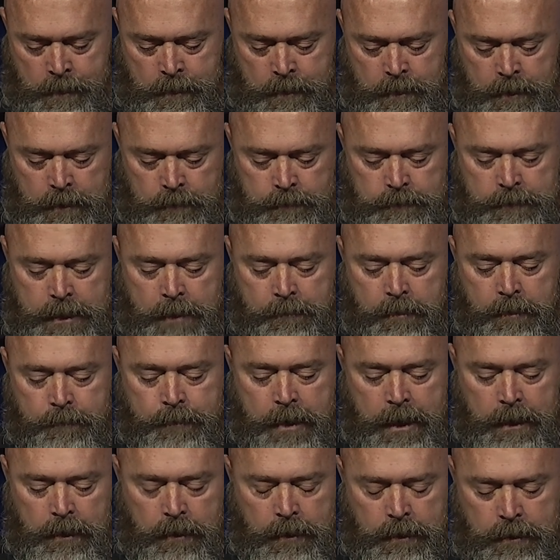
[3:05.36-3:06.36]
It was coming
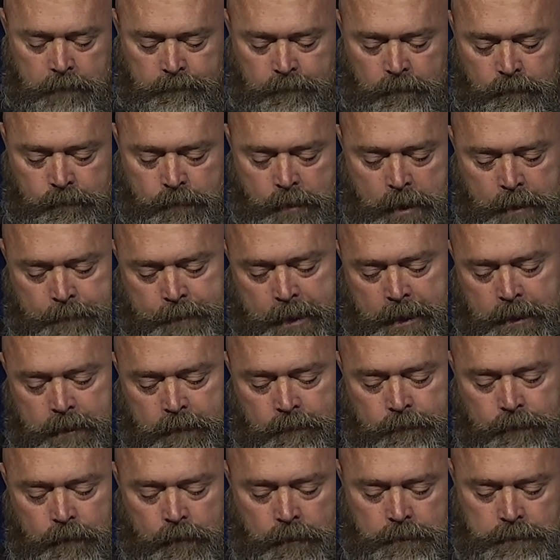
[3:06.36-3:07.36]
back back
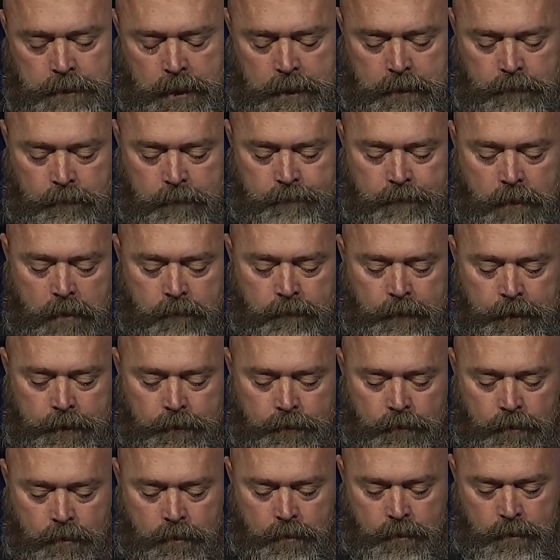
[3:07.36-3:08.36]
and forth like a revolving
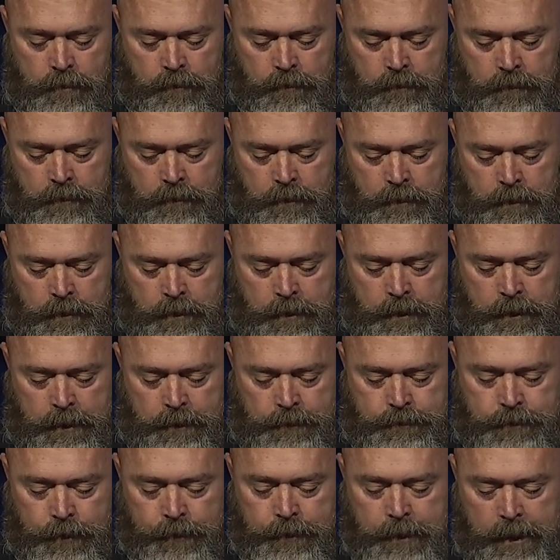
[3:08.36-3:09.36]
door.
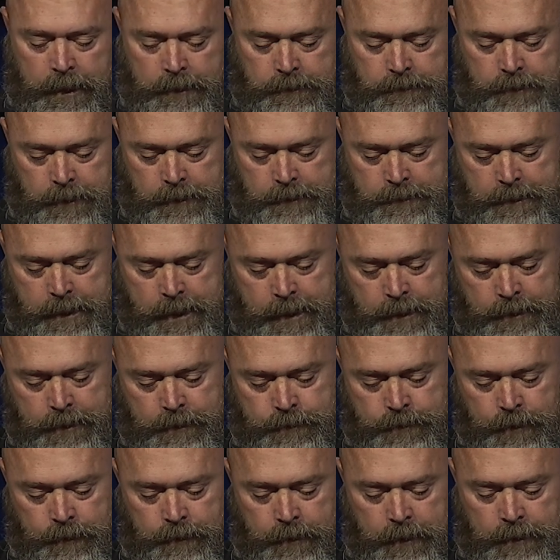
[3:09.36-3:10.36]
In 2010 to
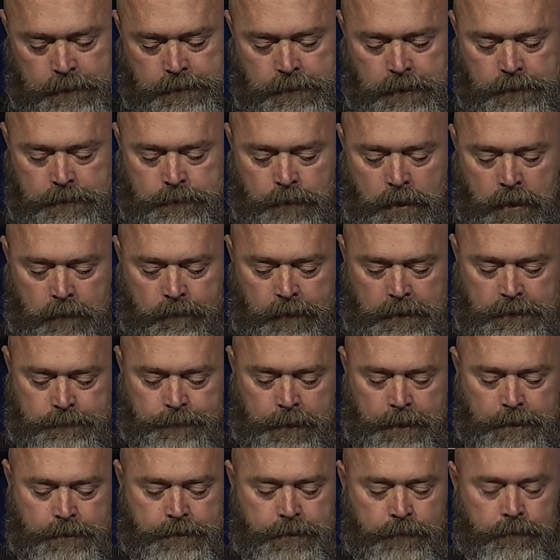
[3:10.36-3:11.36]
2012, I
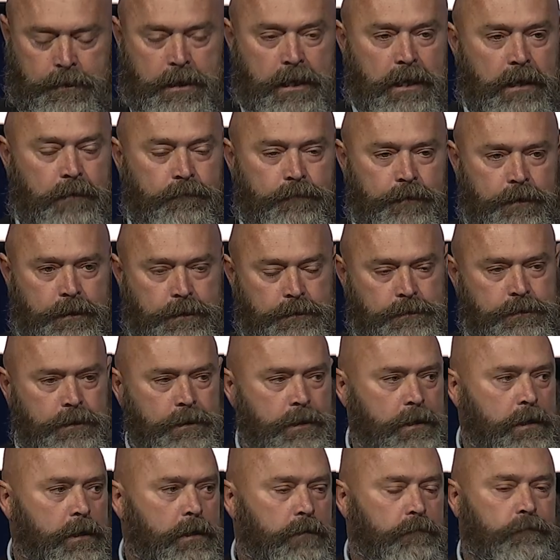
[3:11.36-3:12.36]
spent 2.5 years
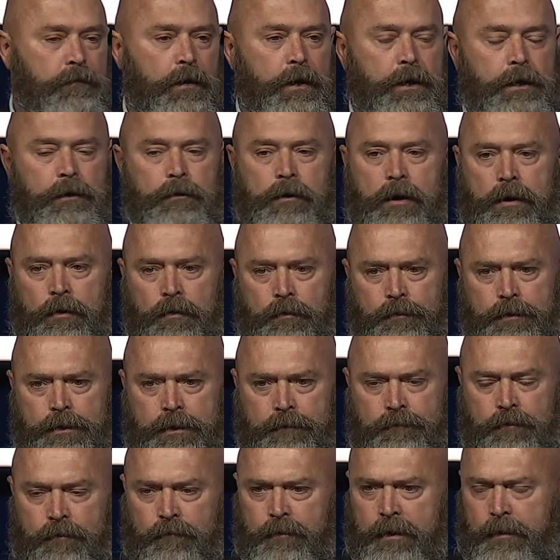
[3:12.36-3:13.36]
floating around all the
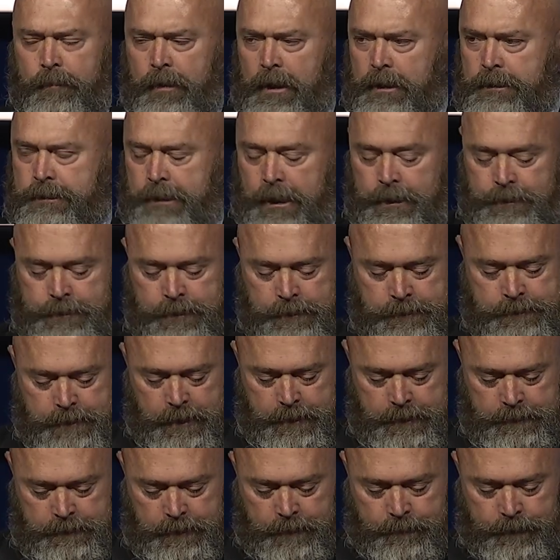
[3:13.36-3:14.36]
different rehabilitation
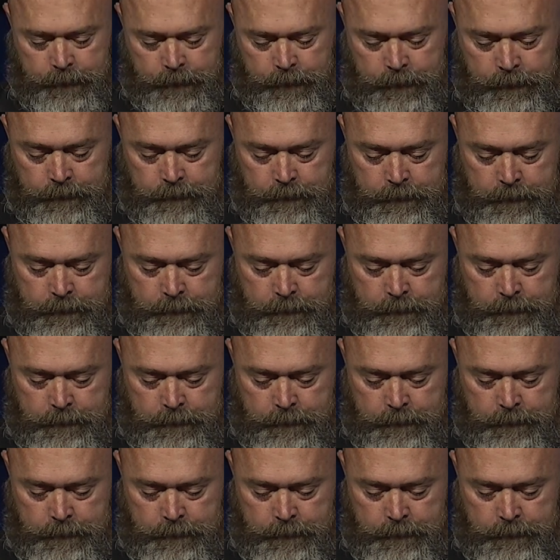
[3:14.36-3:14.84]
centres in Perth.